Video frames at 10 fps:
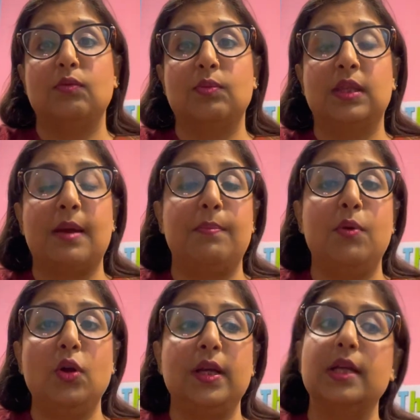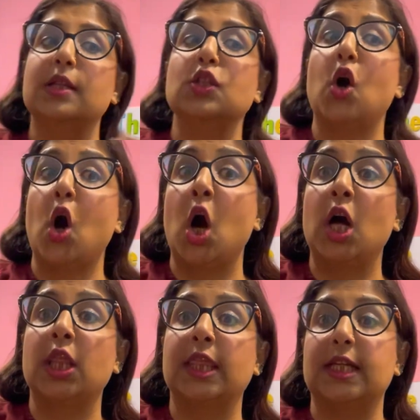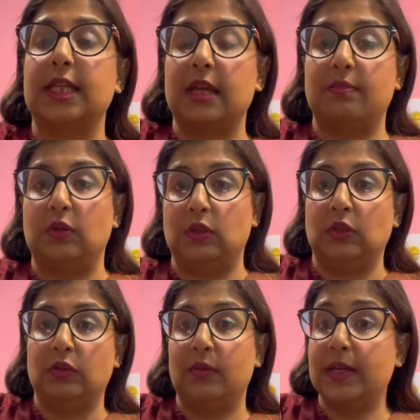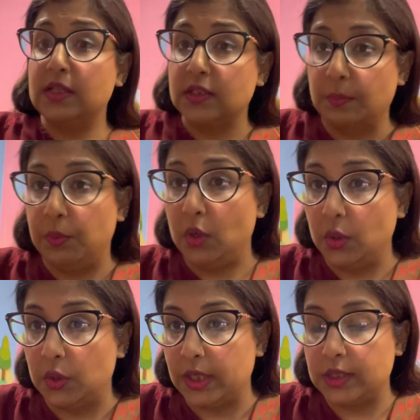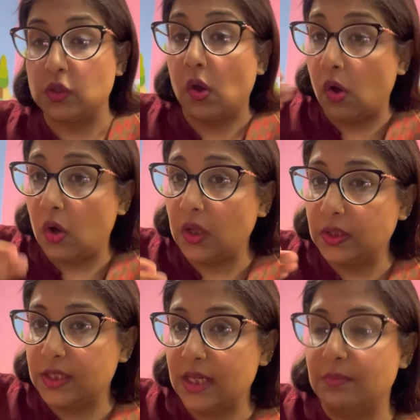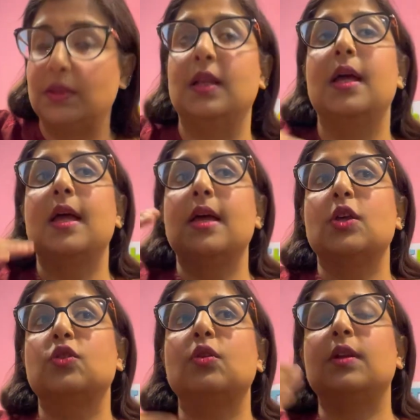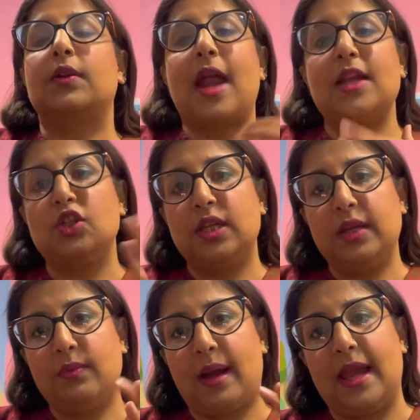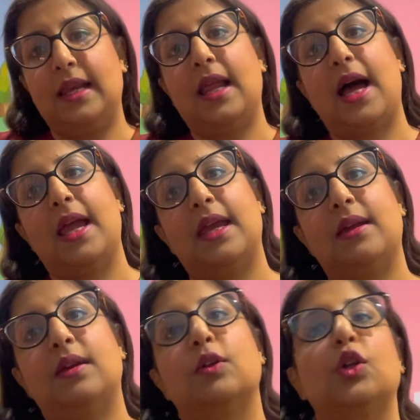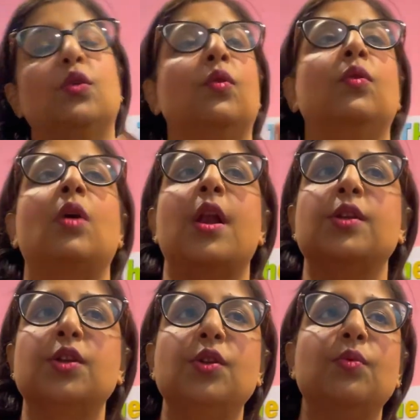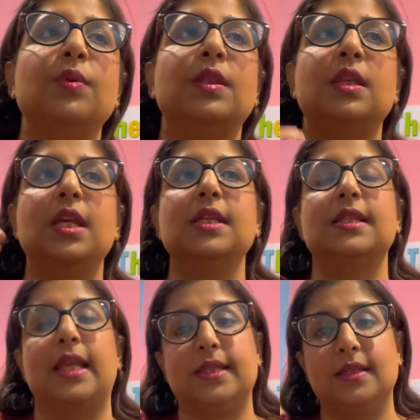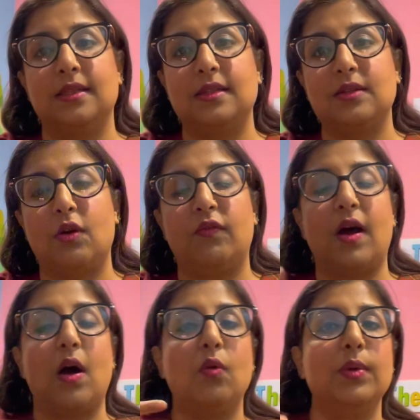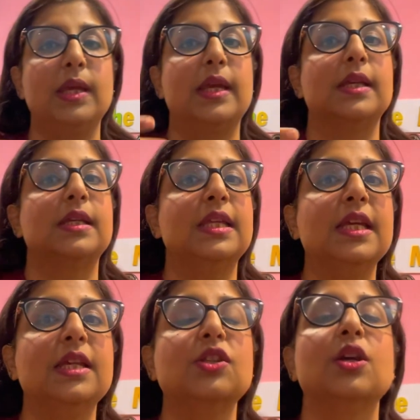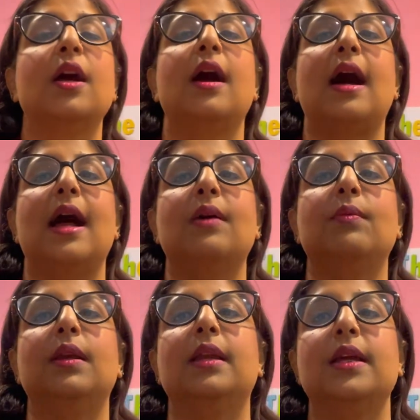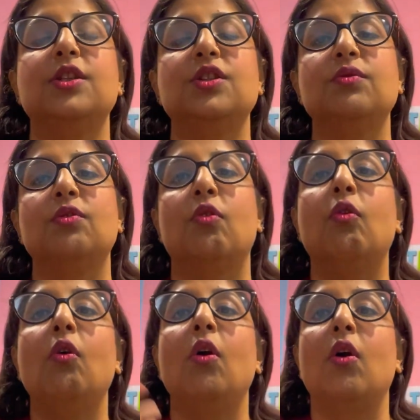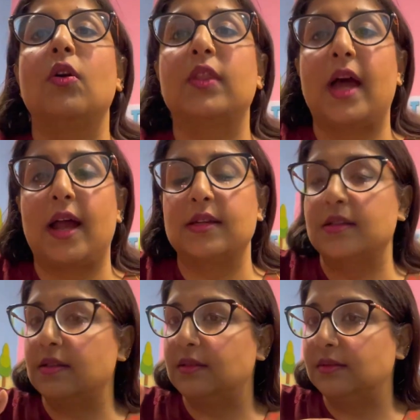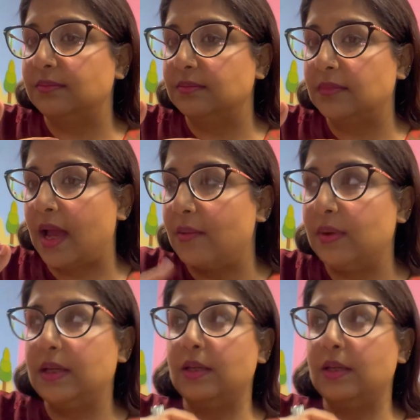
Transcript: the book is on the table. Where's the book? It's on the table. So gradually, while I continue with these lessons of how we can teach, I will let you know that I will